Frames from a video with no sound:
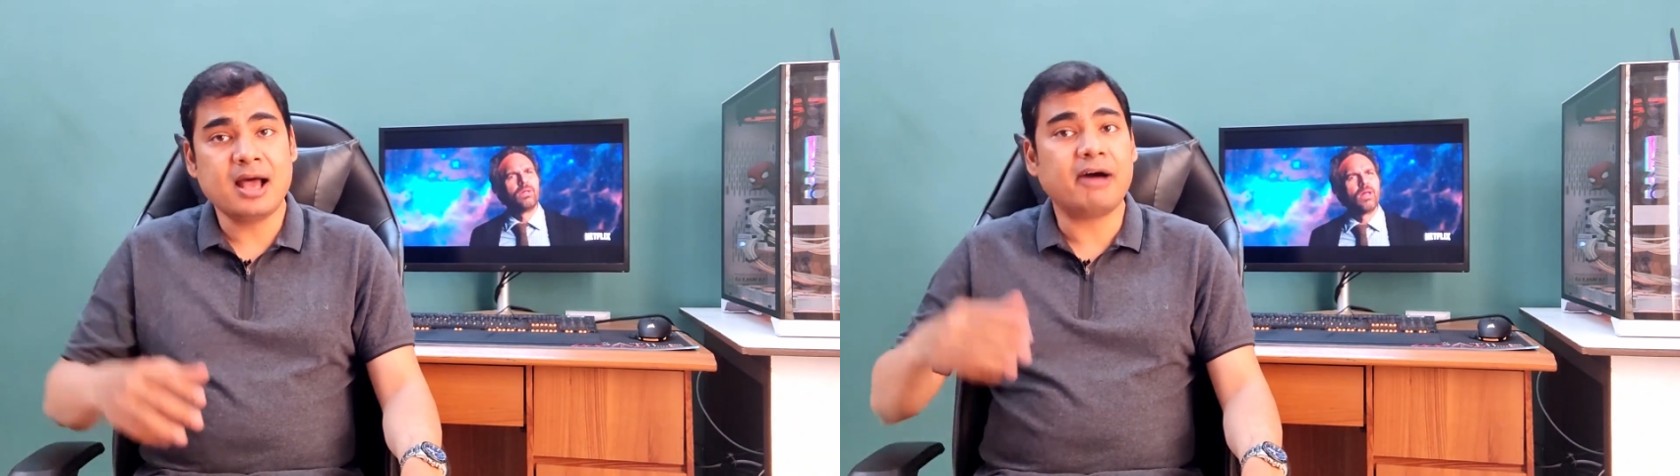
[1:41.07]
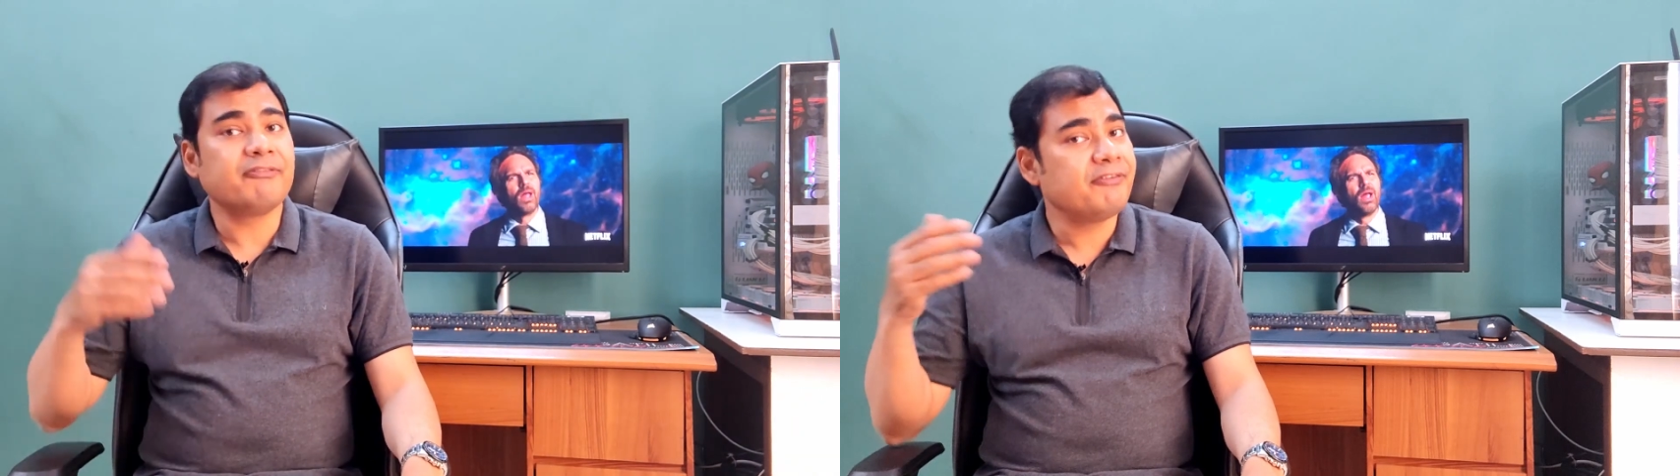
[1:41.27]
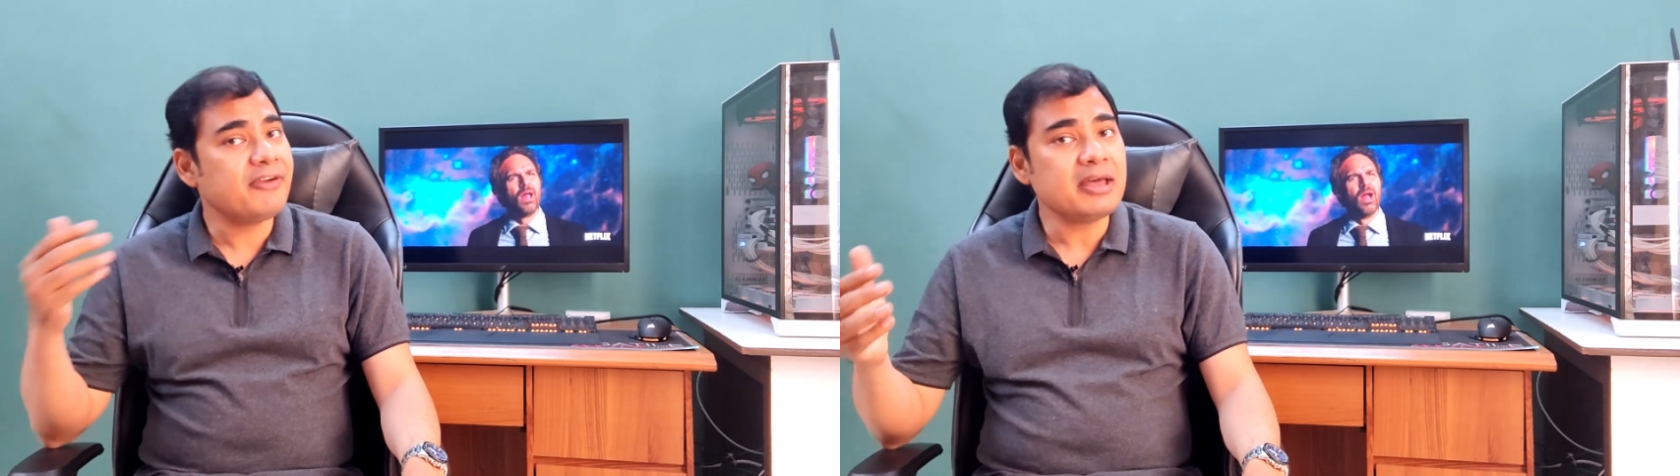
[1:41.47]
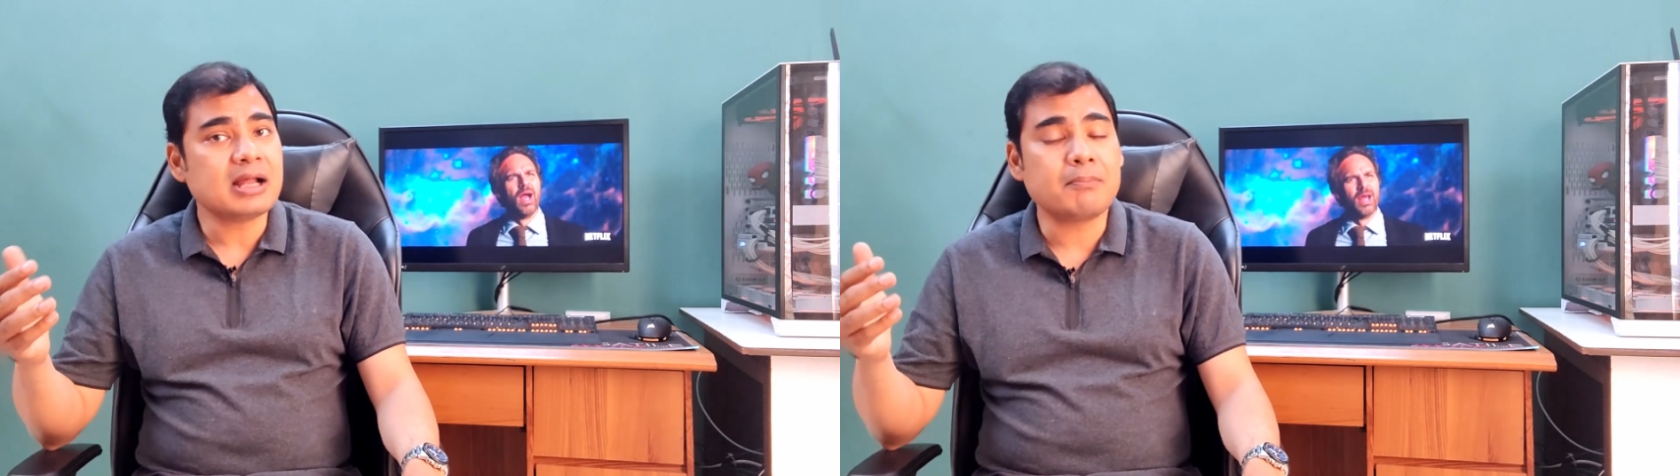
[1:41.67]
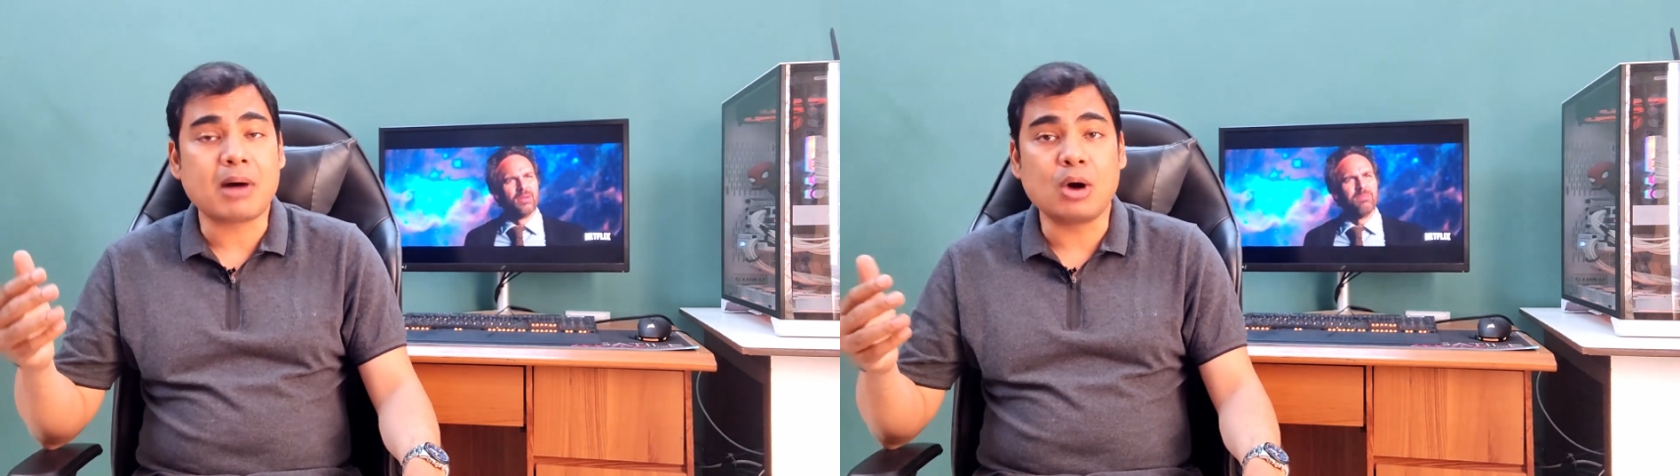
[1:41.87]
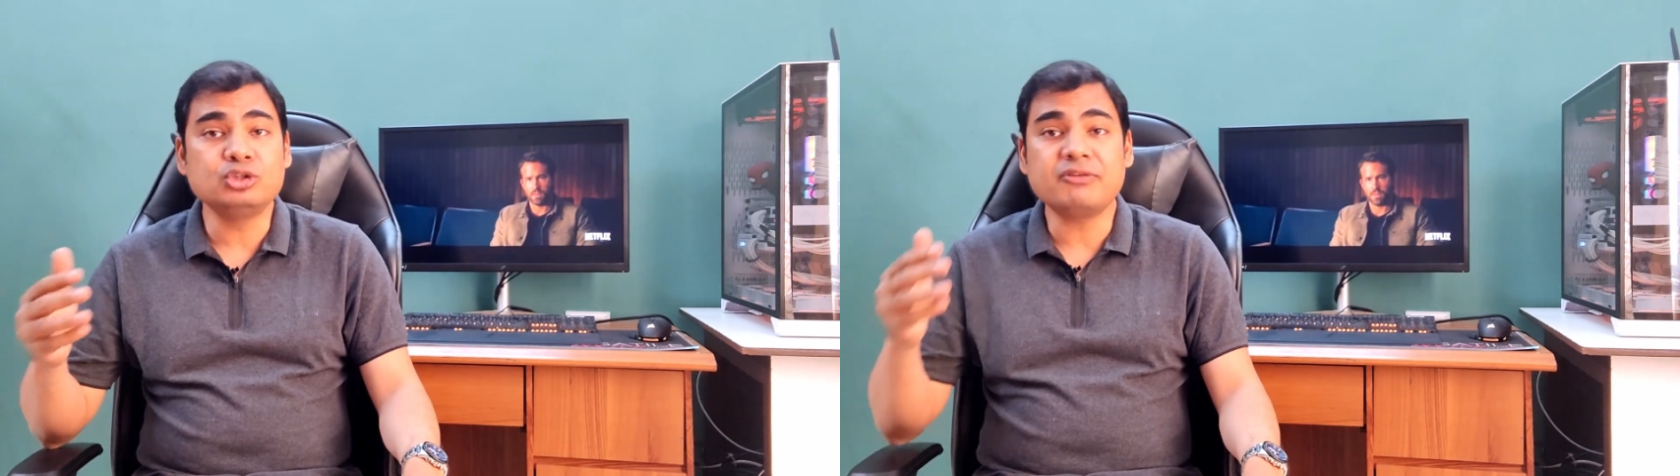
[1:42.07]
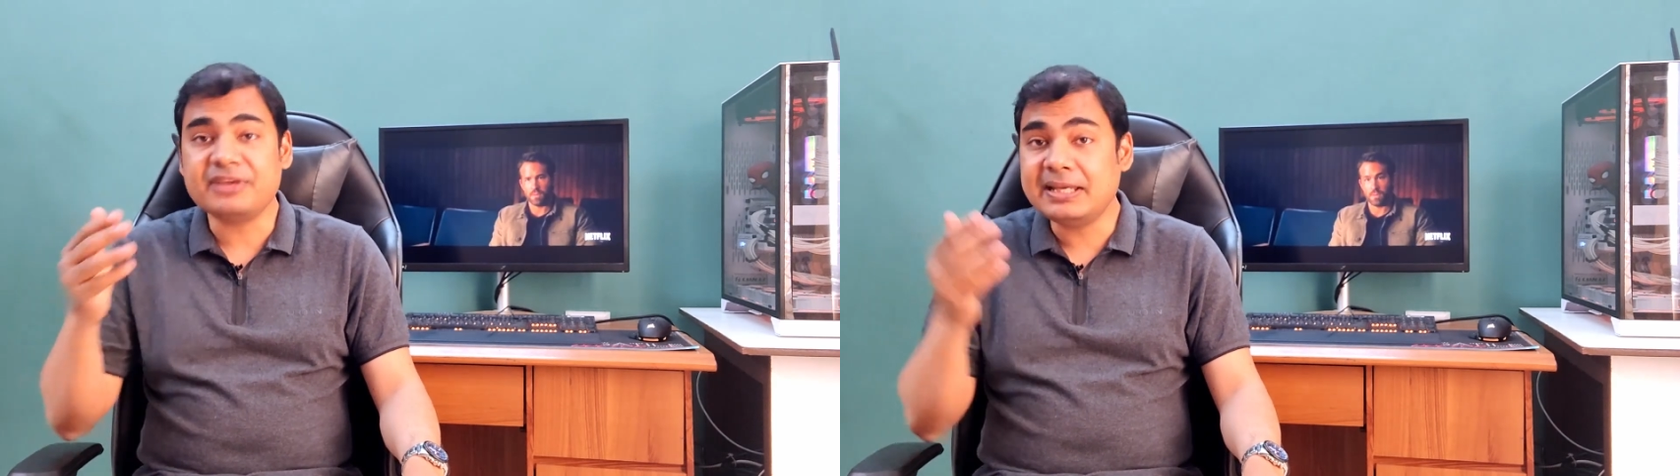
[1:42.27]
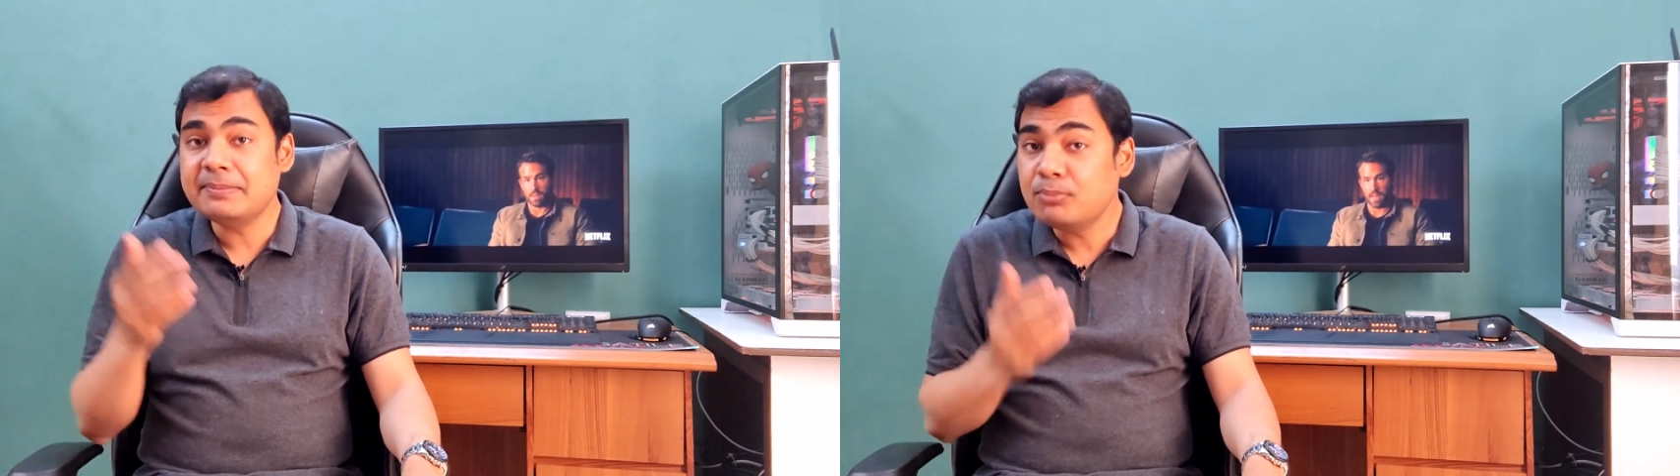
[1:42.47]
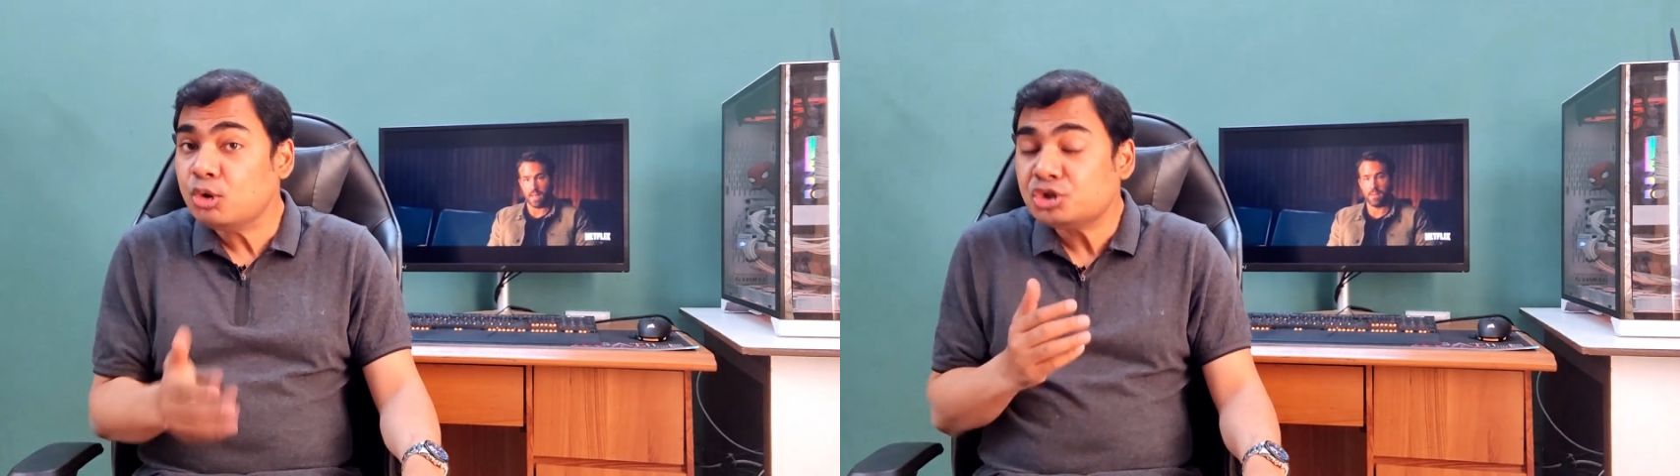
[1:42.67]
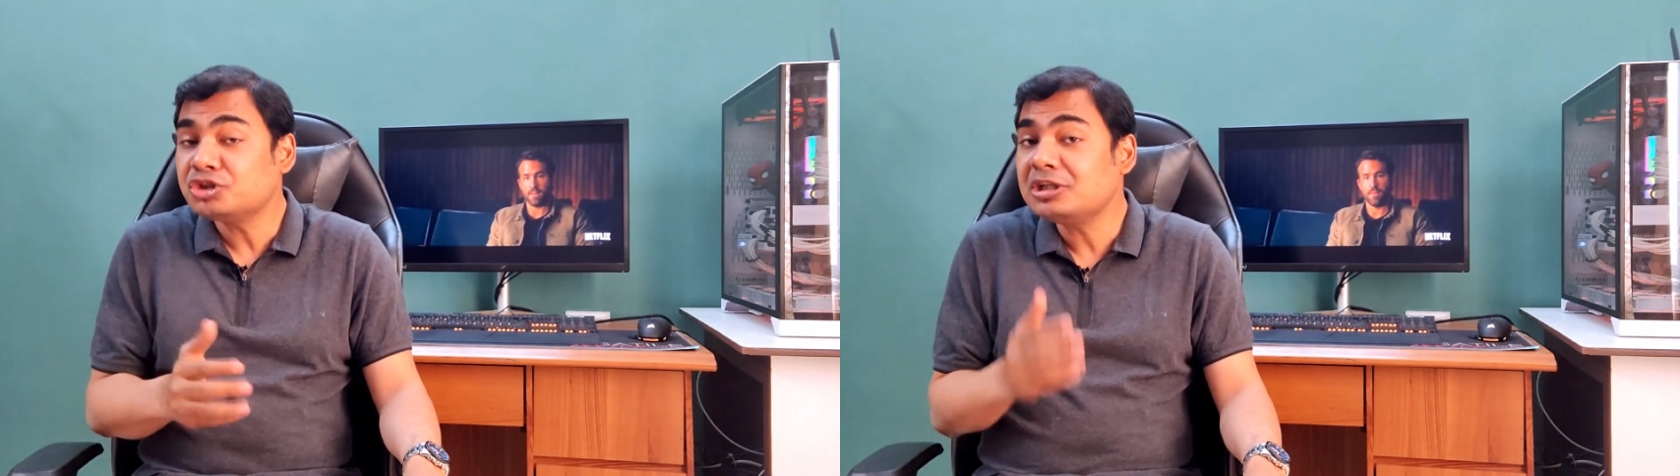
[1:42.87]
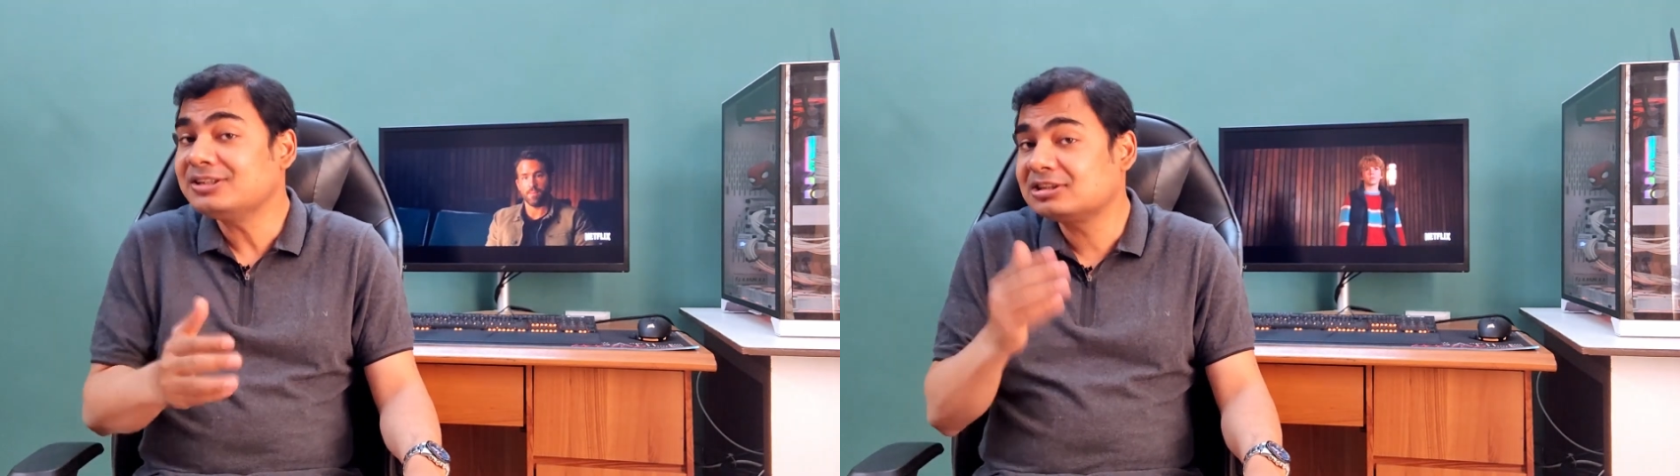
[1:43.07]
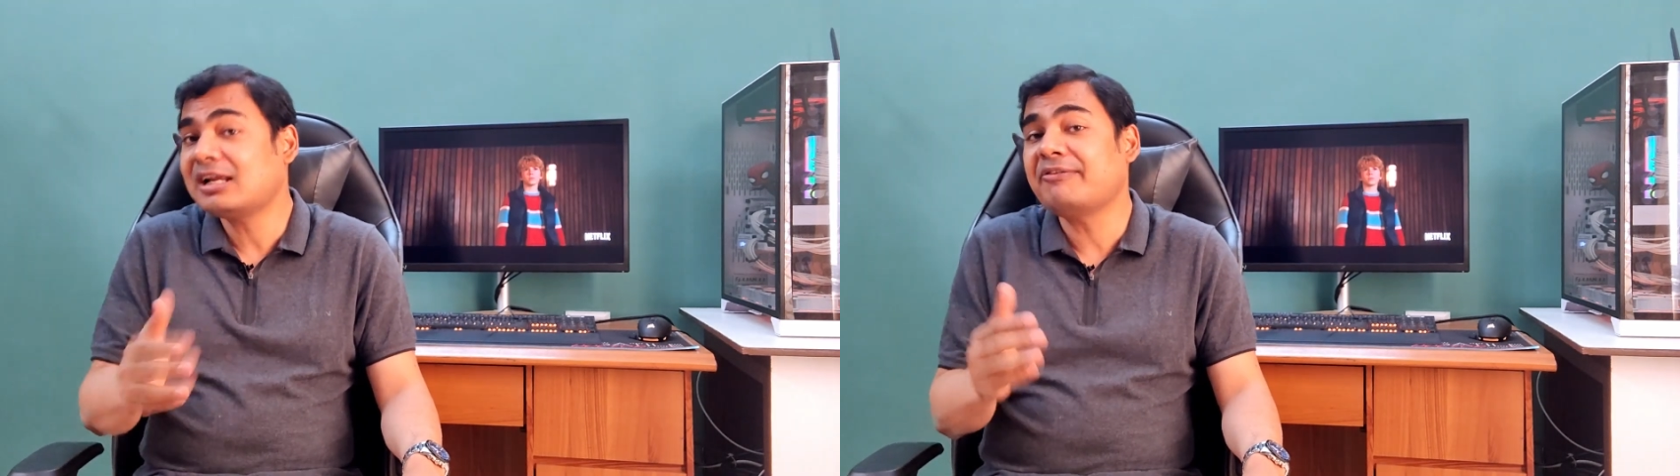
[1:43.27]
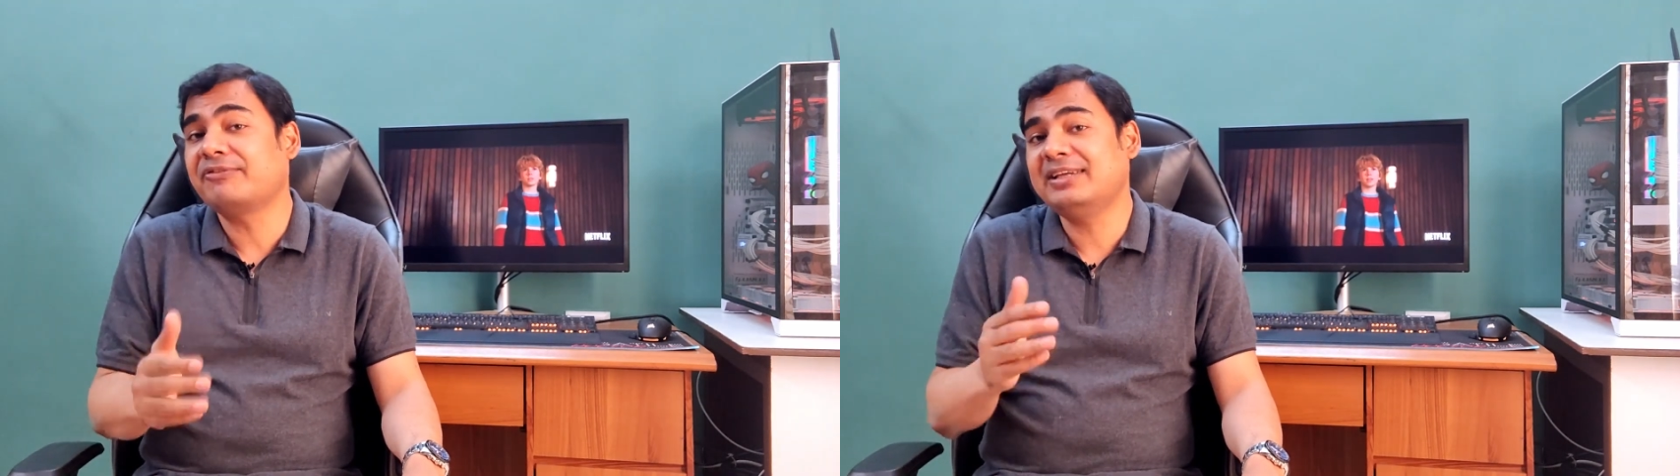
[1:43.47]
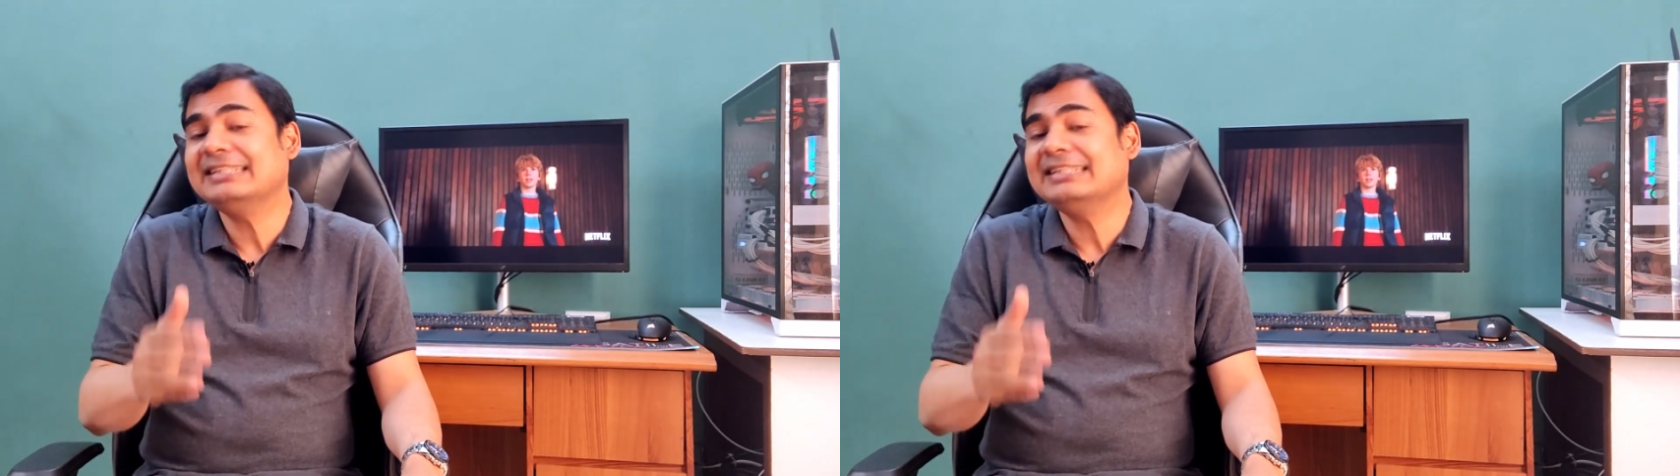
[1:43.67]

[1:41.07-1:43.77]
a fair amount of emotional stuff